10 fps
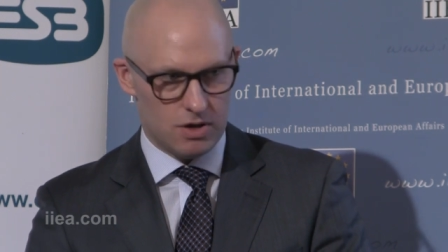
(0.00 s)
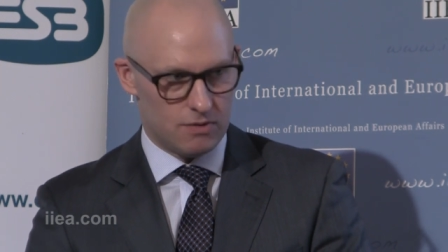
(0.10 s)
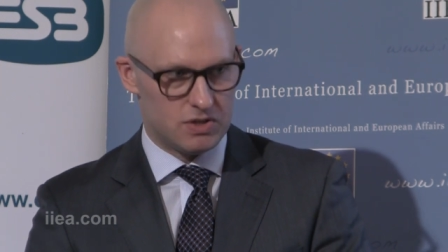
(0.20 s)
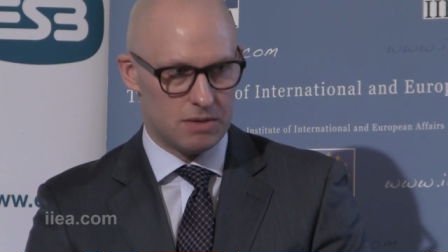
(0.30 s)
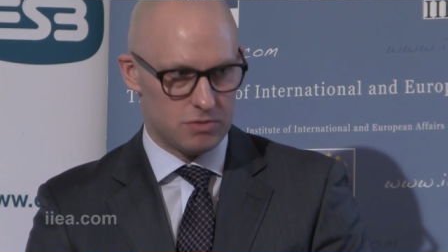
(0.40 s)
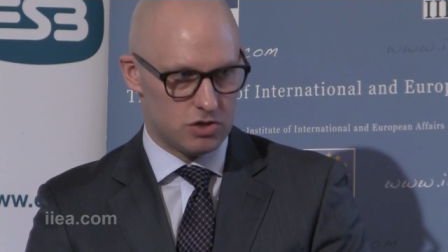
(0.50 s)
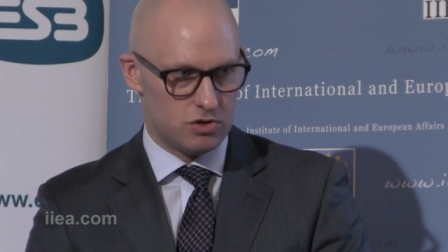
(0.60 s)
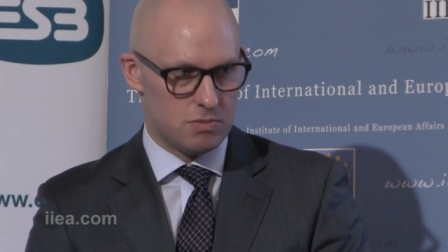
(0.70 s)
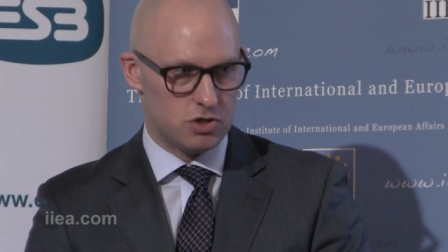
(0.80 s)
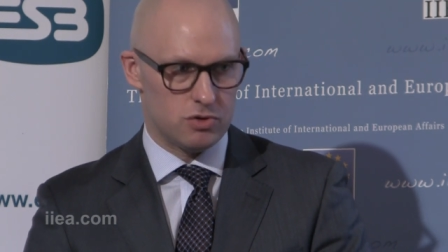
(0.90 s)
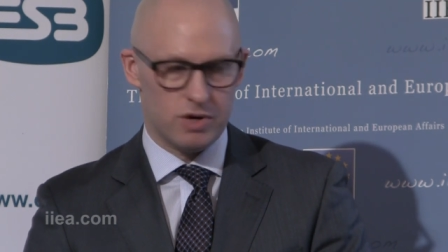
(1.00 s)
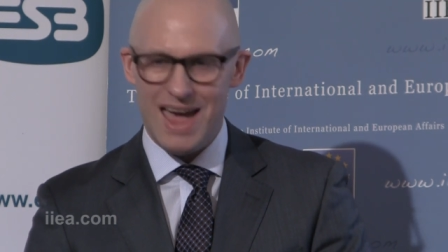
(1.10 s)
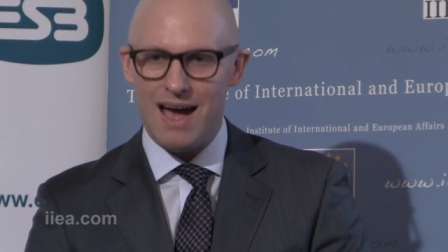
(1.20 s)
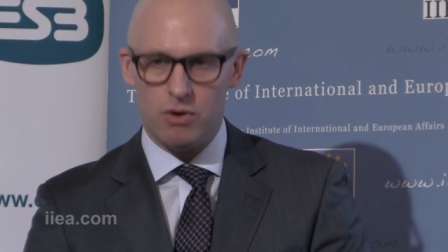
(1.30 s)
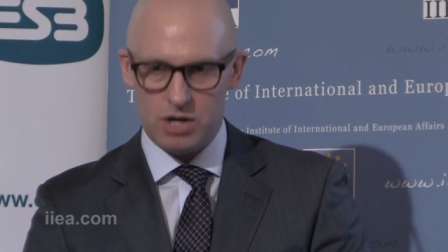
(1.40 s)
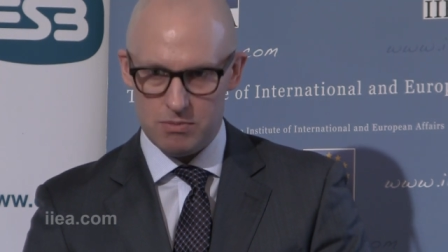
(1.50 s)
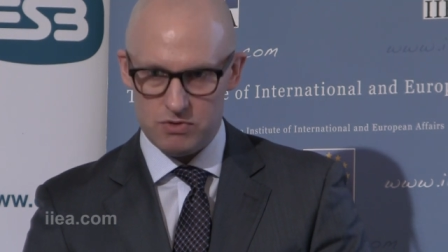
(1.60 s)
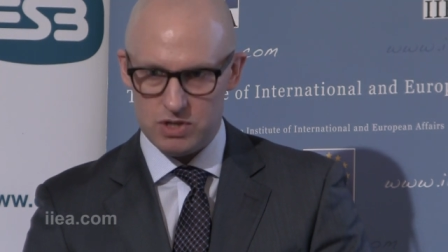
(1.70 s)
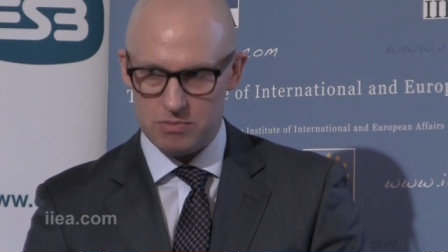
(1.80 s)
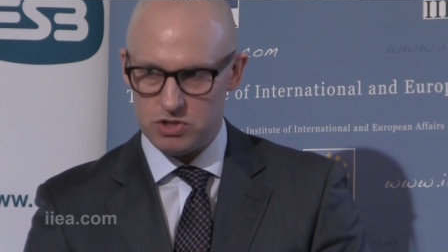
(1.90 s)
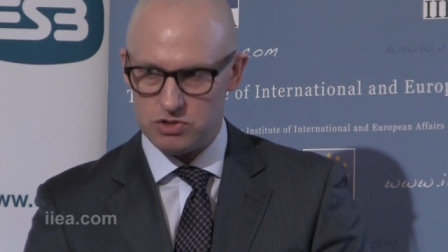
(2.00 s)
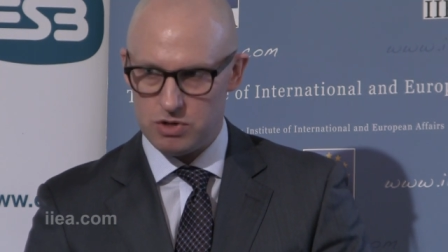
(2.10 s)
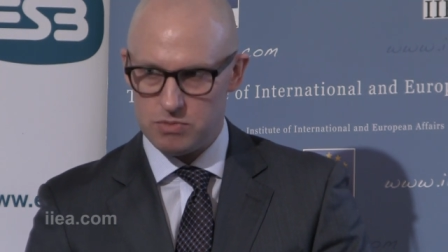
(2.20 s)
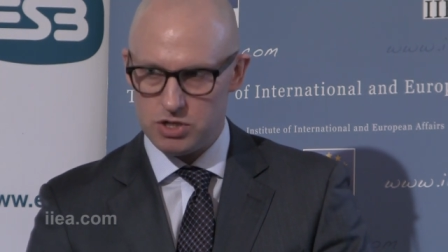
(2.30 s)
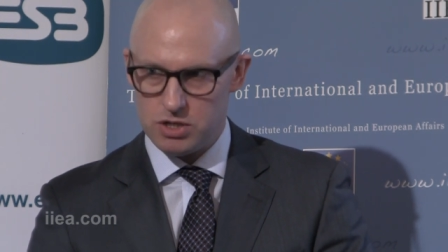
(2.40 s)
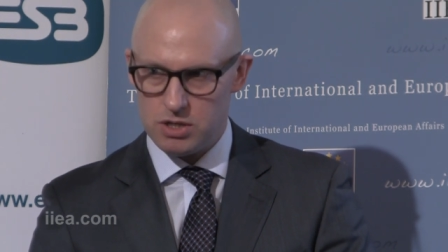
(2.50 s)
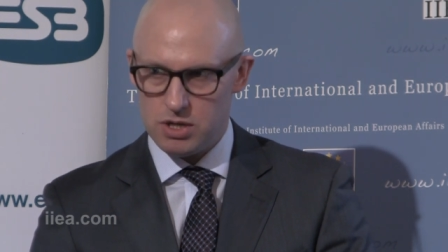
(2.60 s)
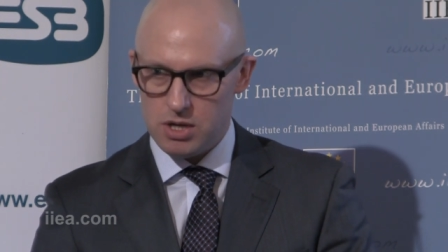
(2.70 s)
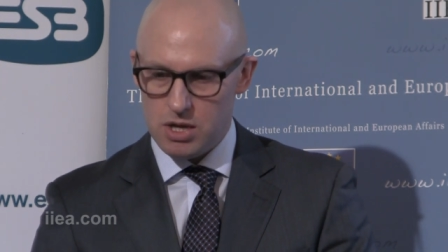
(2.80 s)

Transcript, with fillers: of some description or an outcome of some description,